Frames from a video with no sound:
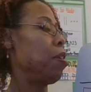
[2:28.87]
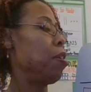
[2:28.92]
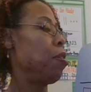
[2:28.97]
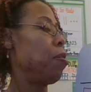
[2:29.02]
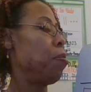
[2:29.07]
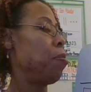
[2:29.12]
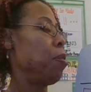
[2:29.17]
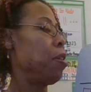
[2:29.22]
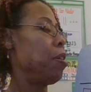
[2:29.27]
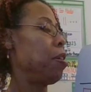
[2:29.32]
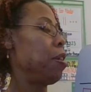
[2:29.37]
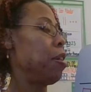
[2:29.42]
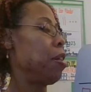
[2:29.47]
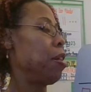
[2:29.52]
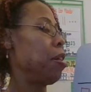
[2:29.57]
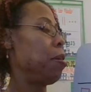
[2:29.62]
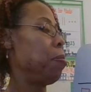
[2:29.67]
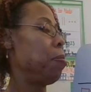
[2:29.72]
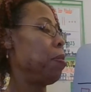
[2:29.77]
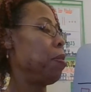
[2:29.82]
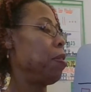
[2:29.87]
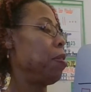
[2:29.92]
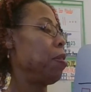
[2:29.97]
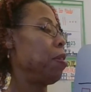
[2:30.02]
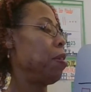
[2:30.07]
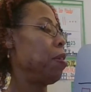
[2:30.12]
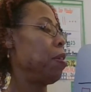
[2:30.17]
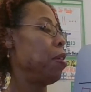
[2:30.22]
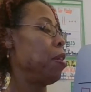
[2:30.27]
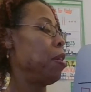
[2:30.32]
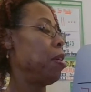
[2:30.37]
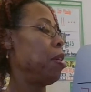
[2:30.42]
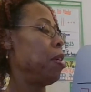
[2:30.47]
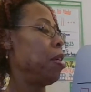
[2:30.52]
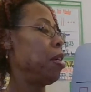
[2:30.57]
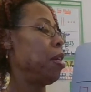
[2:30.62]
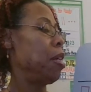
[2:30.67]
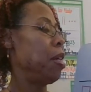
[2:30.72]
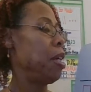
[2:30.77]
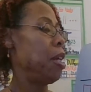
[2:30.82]
3 times.
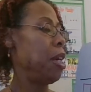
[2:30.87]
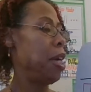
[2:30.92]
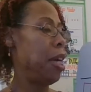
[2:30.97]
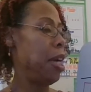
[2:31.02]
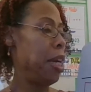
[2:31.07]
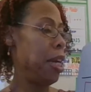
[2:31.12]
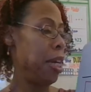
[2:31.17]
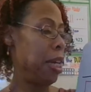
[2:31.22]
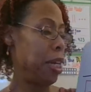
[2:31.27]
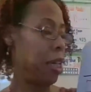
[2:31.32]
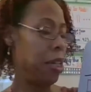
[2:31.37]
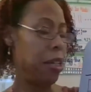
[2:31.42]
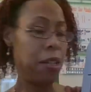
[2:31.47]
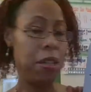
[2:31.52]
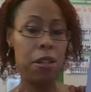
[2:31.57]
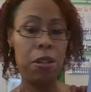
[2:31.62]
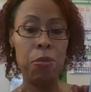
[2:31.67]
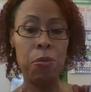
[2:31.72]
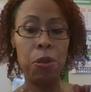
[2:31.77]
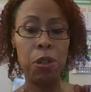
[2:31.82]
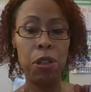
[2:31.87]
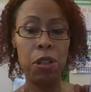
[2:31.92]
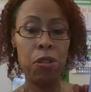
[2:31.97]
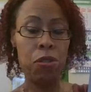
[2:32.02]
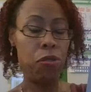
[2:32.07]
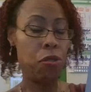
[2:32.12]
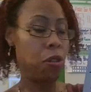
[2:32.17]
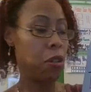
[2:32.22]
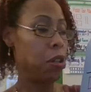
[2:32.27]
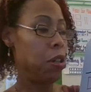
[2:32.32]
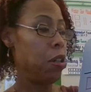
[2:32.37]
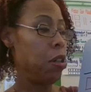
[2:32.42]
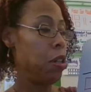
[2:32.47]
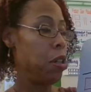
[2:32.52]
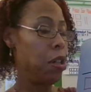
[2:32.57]
And we're going to draw